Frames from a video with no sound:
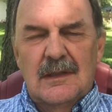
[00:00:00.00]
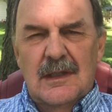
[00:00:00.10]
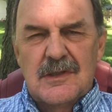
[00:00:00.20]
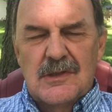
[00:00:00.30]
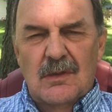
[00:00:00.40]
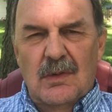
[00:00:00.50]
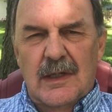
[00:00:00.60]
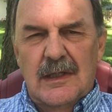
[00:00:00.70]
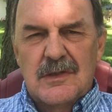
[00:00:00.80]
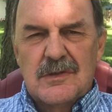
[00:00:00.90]
and so
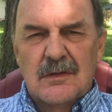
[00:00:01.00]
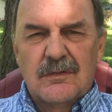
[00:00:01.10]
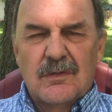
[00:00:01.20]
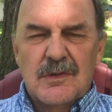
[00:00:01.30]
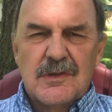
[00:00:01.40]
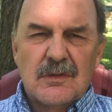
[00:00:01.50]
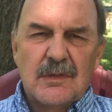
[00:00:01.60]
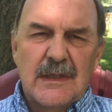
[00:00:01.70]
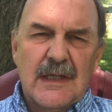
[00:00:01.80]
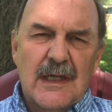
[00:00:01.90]
on and so forth. So
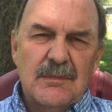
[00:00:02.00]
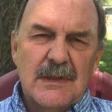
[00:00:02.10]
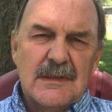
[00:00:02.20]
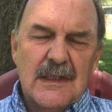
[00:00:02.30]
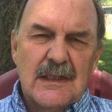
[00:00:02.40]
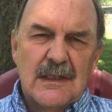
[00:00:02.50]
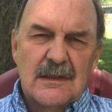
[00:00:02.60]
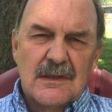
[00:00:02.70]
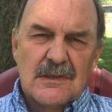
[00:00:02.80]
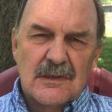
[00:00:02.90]
we can't be taking
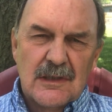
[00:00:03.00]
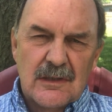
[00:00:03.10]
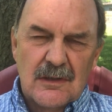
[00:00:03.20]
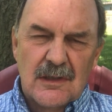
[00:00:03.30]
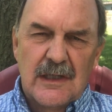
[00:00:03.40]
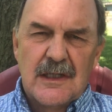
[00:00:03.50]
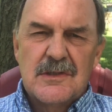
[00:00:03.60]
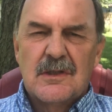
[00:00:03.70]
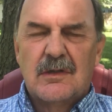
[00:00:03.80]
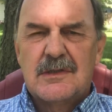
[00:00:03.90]
this literally, and
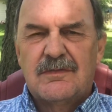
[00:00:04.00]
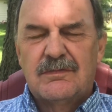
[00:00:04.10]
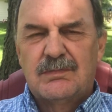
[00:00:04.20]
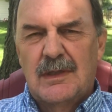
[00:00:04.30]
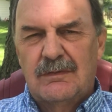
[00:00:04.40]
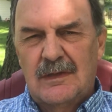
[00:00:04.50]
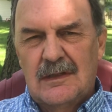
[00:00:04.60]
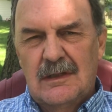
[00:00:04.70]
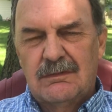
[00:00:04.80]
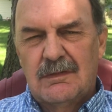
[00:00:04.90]
so it's
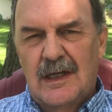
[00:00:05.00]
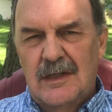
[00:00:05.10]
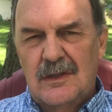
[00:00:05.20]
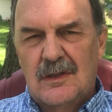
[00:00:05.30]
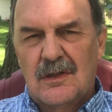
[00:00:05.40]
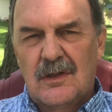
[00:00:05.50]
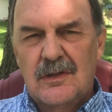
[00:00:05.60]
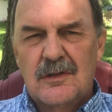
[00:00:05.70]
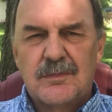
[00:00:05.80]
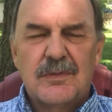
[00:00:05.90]
perfectly fine to call
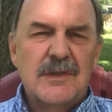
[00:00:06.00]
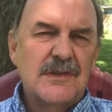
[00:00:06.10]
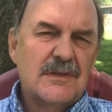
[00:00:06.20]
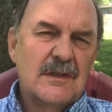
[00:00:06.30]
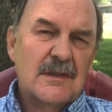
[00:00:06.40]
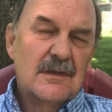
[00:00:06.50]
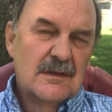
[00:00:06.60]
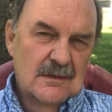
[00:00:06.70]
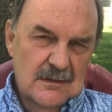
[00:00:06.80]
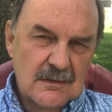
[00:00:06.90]
your priest
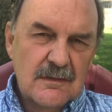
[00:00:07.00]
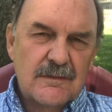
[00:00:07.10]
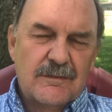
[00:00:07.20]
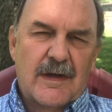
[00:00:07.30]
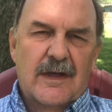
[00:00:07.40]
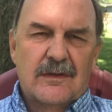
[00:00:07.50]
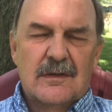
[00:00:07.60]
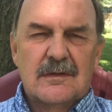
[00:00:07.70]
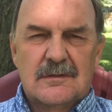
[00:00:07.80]
father.